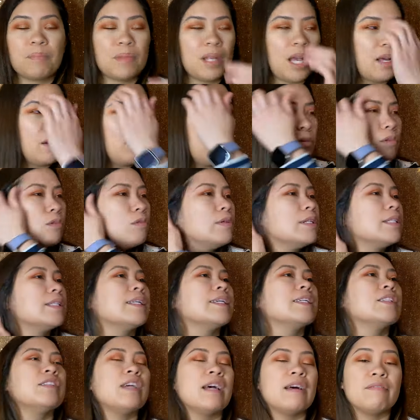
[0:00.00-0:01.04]
I don't always
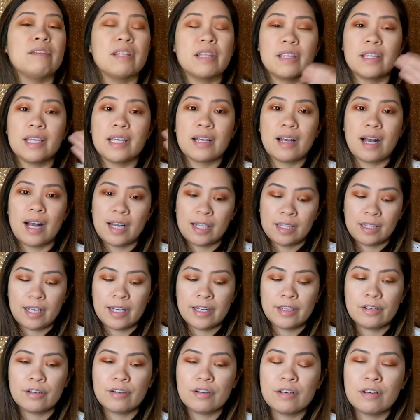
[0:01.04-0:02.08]
like to have a thick
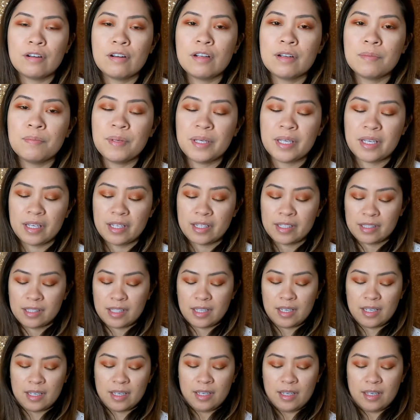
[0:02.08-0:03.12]
eyeliner on because
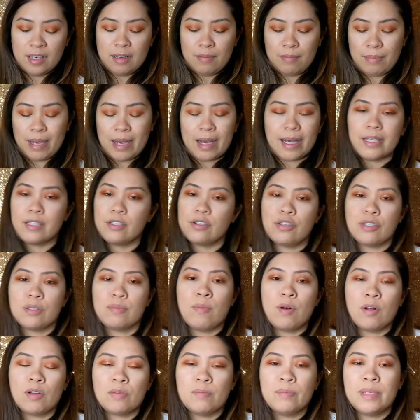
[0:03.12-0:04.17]
my eyes are
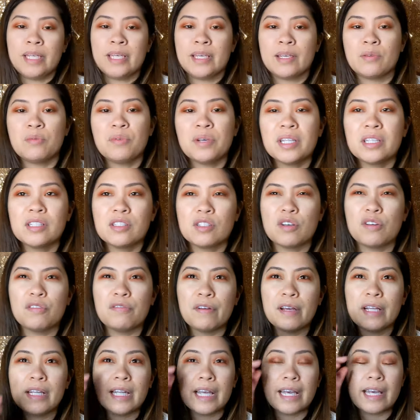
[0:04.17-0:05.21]
small to begin with, so
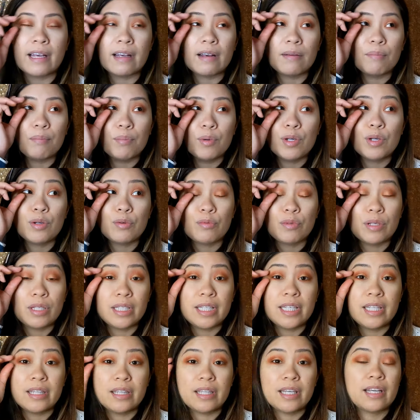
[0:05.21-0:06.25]
if I like put a
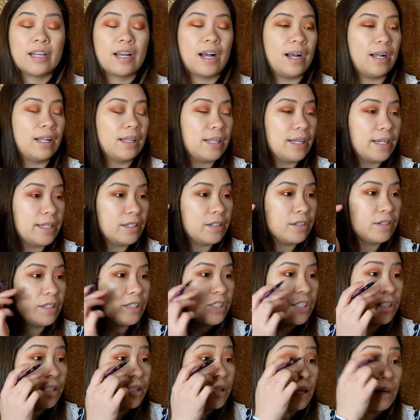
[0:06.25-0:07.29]
really thick eyeliner, it
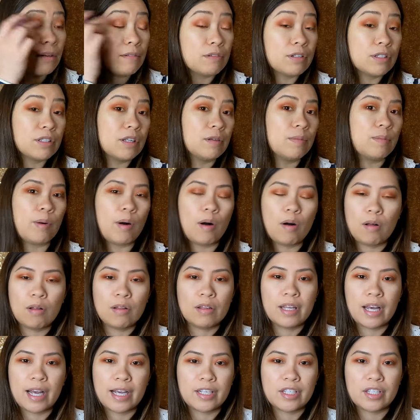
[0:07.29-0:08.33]
just covers up all
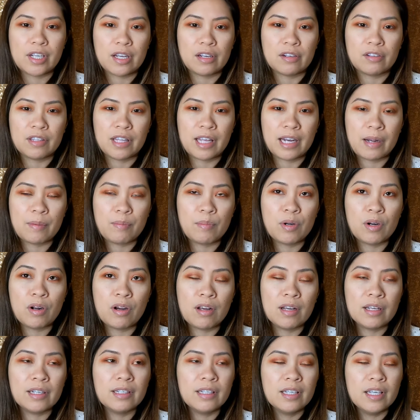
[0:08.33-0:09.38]
the eyeshadow that I put
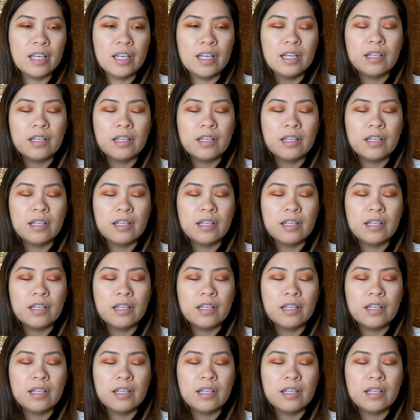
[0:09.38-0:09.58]
on.